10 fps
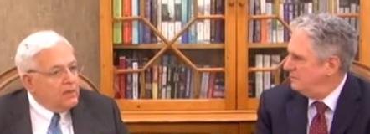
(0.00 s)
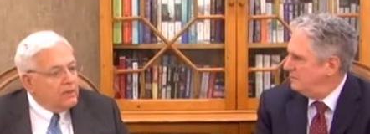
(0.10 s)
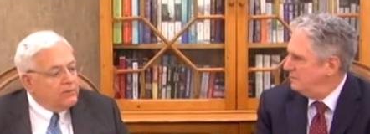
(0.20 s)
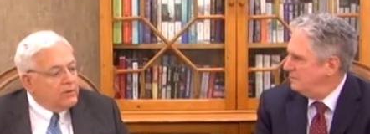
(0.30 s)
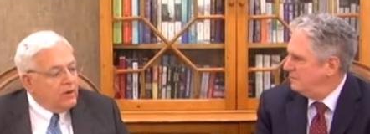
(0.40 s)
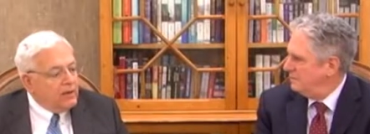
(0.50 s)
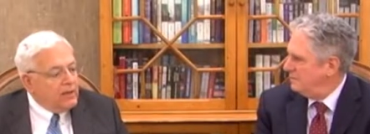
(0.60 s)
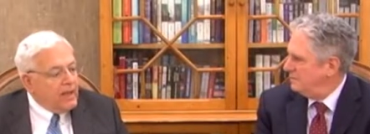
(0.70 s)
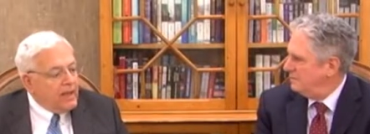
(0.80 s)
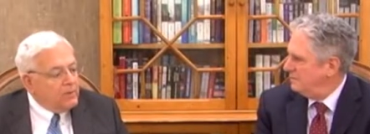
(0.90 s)
Speaker 1: of
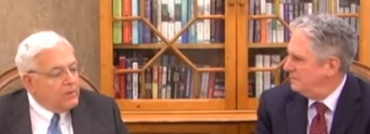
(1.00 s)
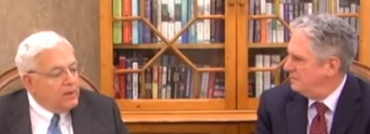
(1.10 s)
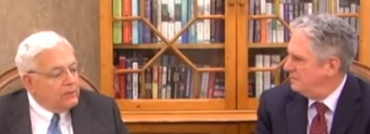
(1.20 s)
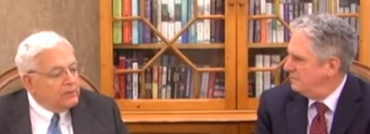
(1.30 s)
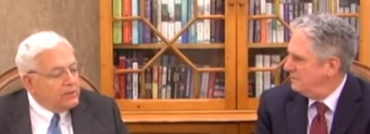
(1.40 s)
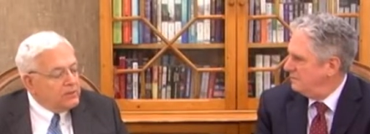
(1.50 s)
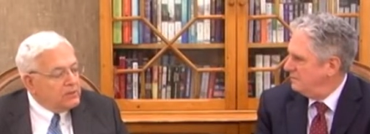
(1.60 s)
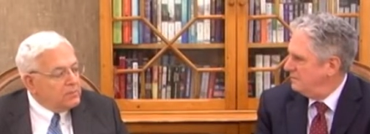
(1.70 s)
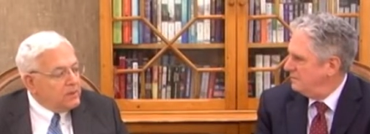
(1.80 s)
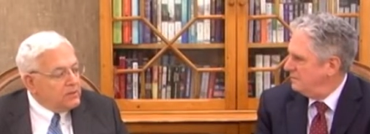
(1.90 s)
cardiac wellness,
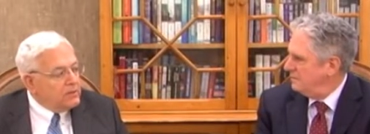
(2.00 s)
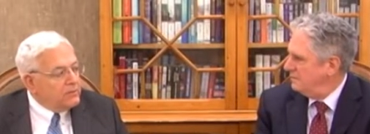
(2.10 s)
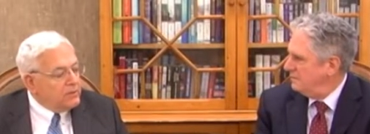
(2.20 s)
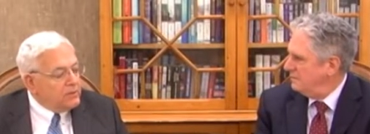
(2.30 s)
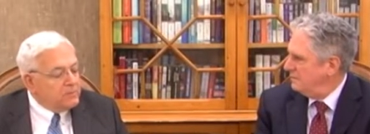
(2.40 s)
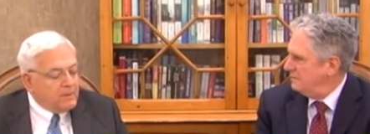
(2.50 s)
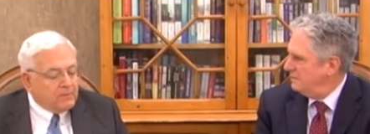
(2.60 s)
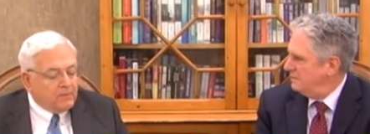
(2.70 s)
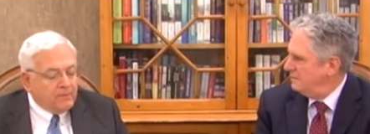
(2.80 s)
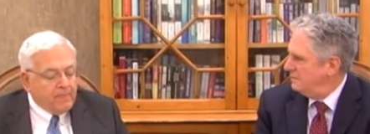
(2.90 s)
especially for those
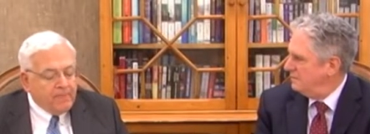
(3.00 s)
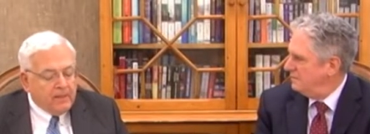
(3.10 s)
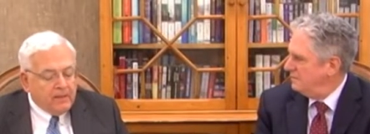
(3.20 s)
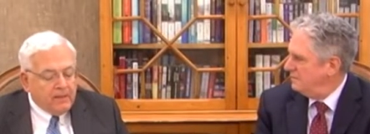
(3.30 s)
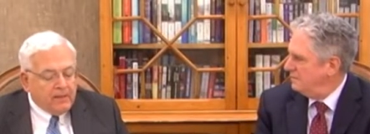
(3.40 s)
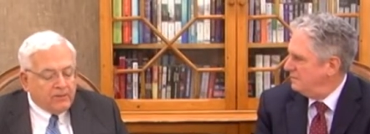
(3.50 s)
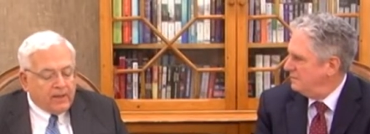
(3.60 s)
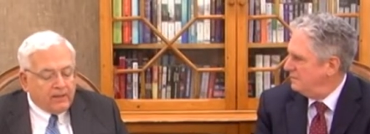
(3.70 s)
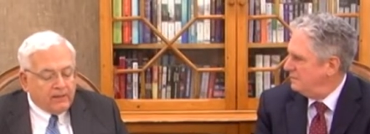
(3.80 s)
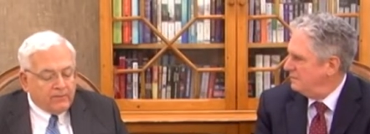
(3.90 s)
people,
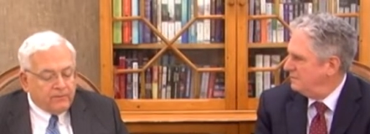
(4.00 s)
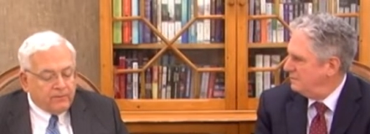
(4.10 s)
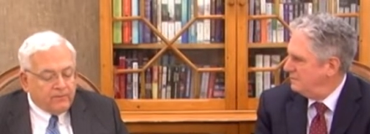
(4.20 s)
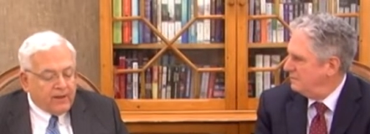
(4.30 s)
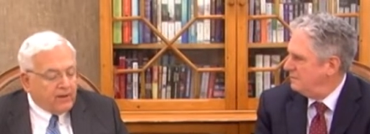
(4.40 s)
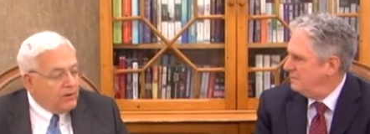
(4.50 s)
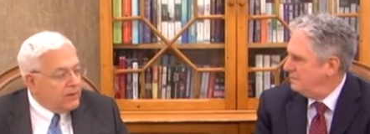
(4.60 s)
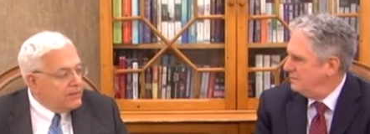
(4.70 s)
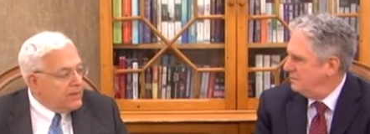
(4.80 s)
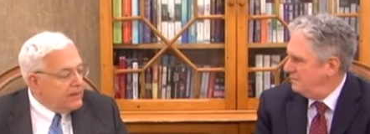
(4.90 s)
executives who have had a heart
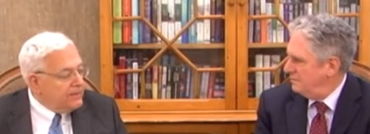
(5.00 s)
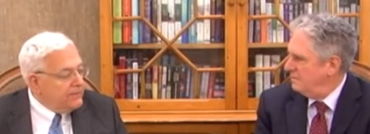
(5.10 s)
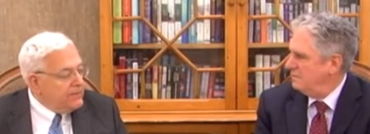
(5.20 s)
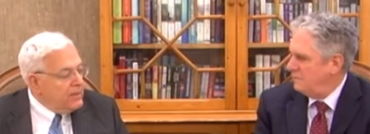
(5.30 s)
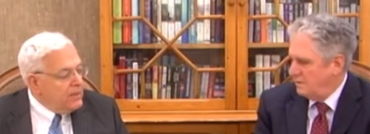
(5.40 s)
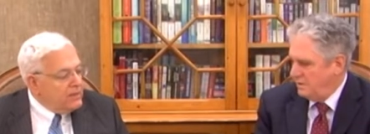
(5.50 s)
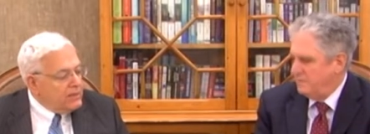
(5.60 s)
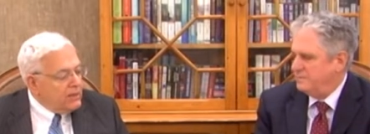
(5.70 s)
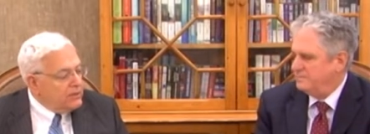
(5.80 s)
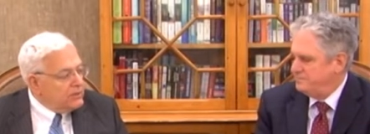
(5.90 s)
attack.
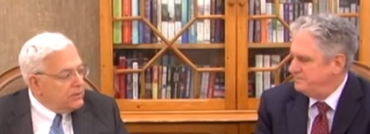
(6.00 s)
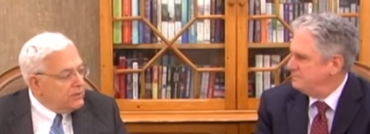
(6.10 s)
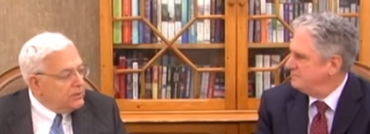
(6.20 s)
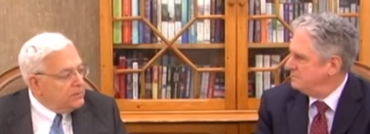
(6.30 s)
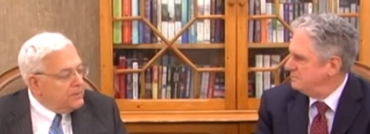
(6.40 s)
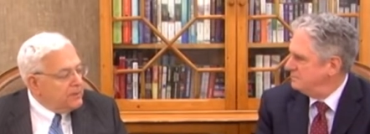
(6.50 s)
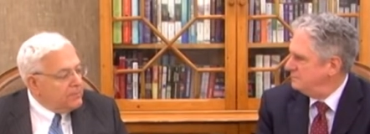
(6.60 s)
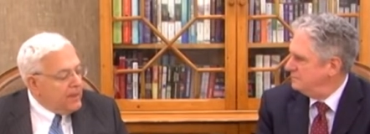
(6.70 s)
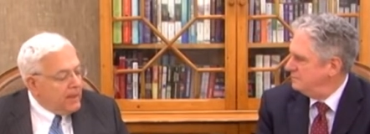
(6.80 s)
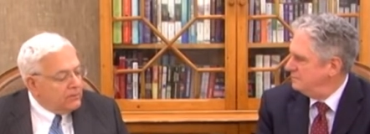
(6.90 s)
Tell us a little bit
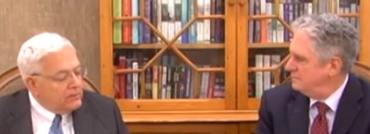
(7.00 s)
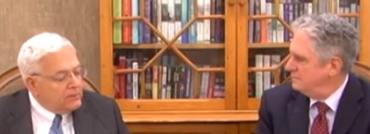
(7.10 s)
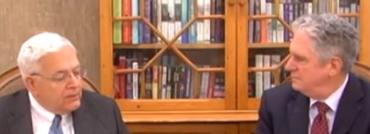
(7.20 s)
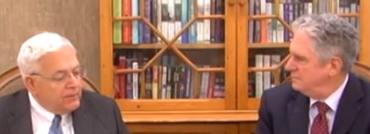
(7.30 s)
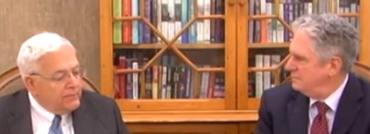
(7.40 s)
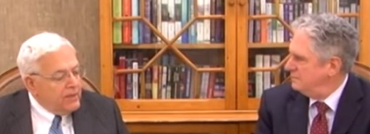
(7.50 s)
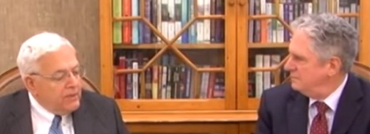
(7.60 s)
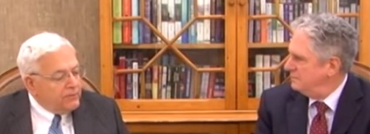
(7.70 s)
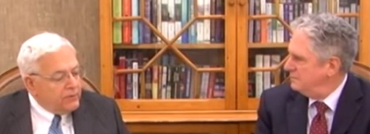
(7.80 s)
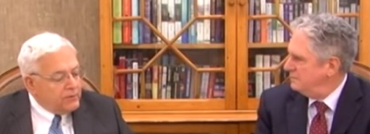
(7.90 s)
about, uh,
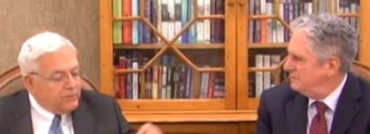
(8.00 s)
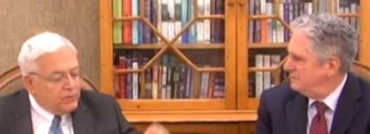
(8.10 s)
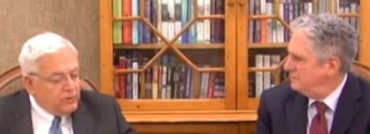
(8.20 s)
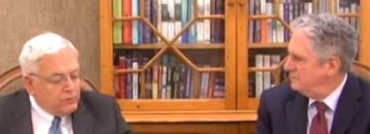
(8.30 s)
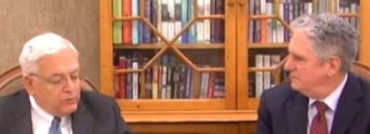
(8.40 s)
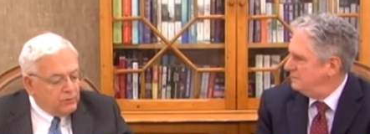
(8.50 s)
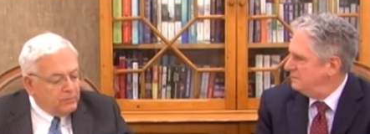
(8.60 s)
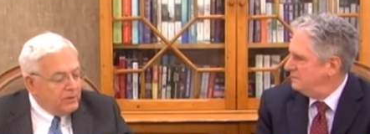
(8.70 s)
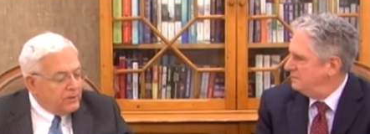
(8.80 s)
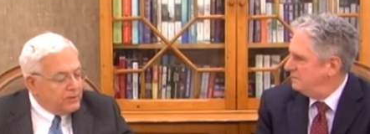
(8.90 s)
first of all, your two
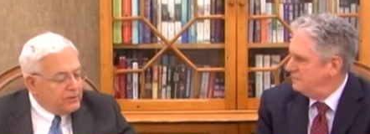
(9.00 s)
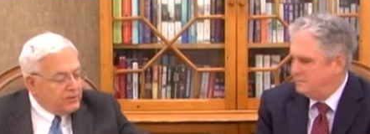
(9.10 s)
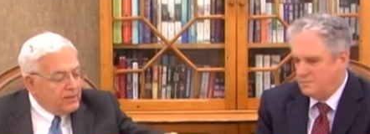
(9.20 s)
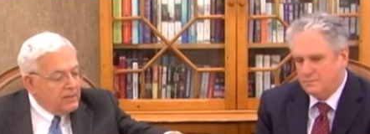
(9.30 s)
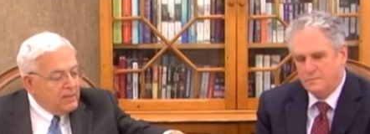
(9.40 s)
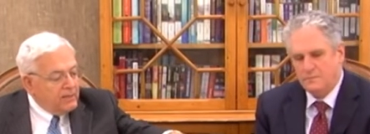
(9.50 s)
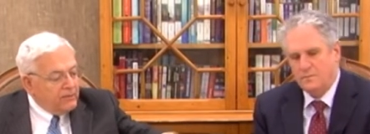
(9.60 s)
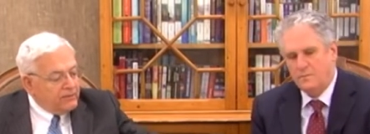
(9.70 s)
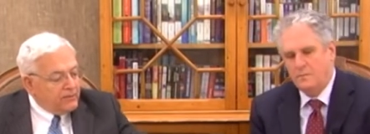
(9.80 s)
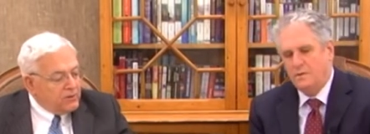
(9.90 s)
books.
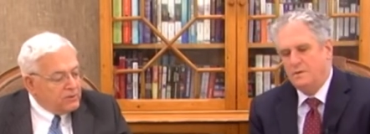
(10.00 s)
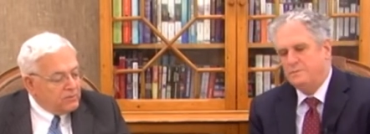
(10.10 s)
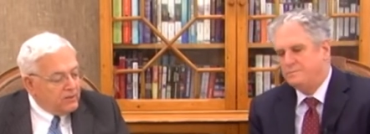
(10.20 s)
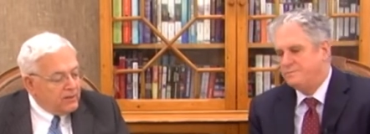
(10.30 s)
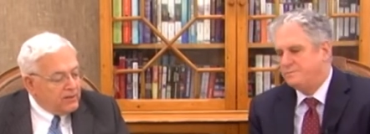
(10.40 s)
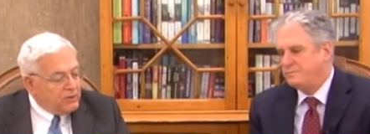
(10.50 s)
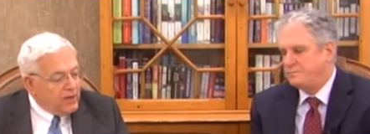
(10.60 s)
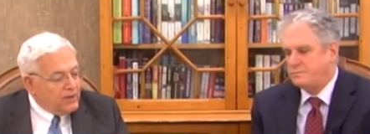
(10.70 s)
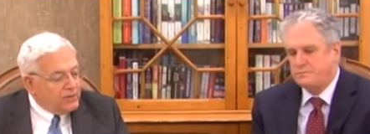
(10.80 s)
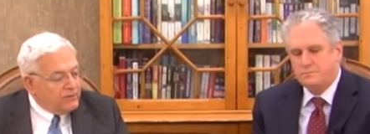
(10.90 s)
The first one, A
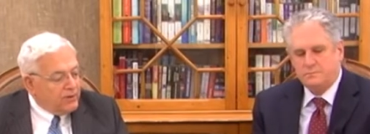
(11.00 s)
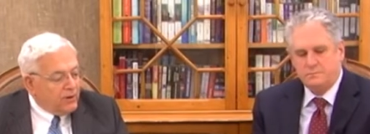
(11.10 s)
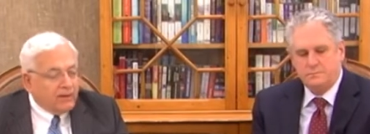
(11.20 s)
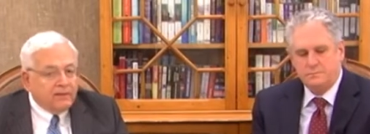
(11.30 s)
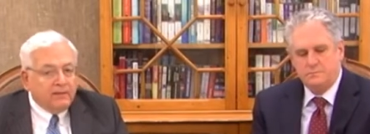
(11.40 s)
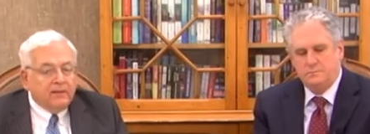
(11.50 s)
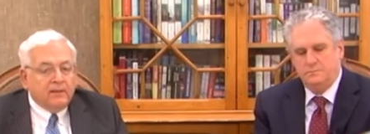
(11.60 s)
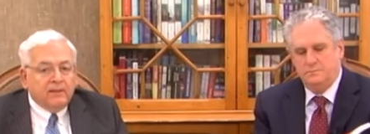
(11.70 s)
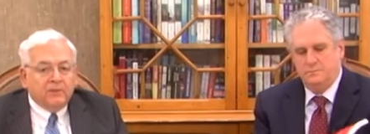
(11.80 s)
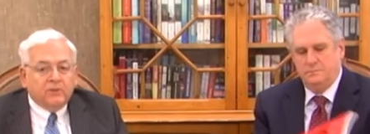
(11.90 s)
Change of Heart,
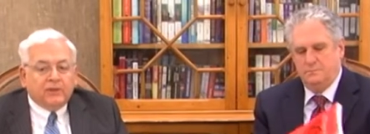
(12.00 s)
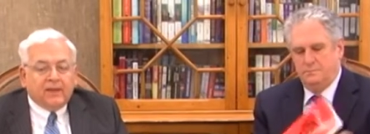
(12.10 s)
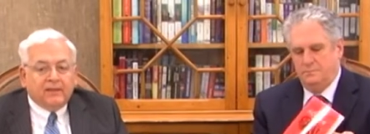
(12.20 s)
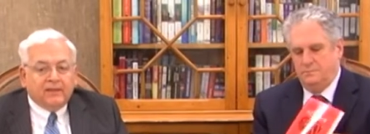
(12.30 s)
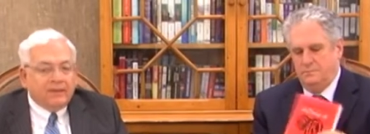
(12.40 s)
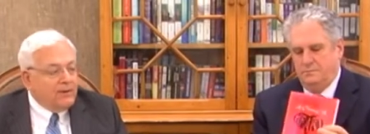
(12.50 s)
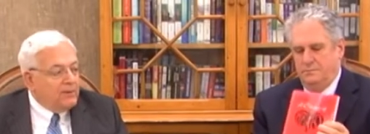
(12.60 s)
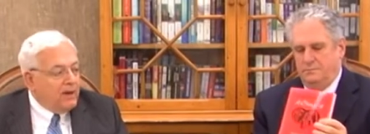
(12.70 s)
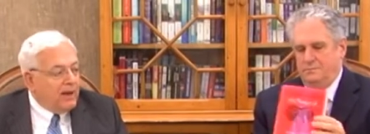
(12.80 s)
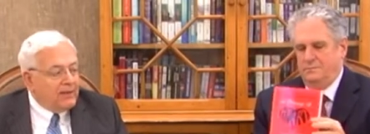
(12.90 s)
which I can tell
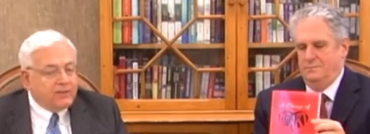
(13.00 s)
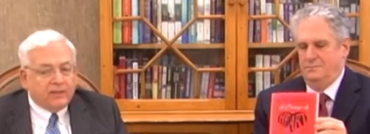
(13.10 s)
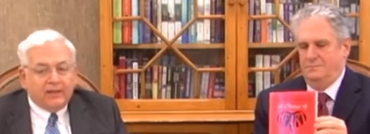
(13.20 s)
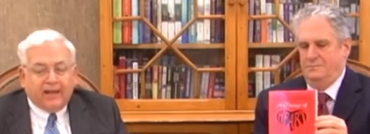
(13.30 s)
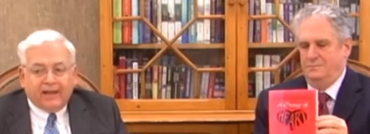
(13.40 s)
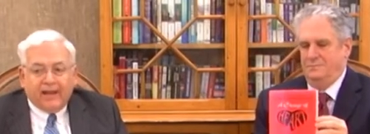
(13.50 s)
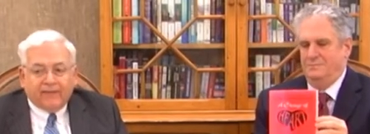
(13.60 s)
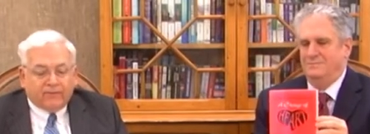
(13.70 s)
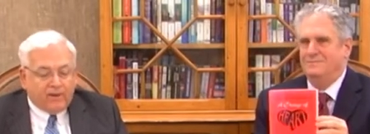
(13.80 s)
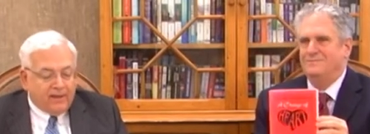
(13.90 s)
you honestly I
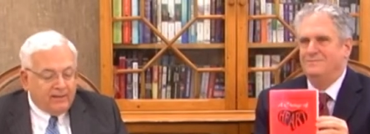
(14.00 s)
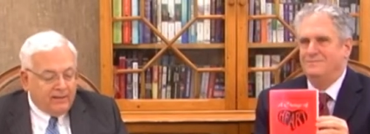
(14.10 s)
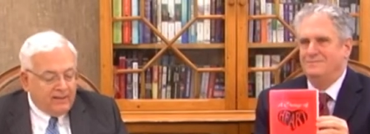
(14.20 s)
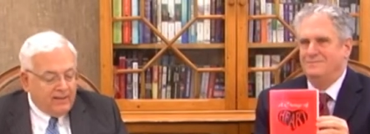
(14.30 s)
have read,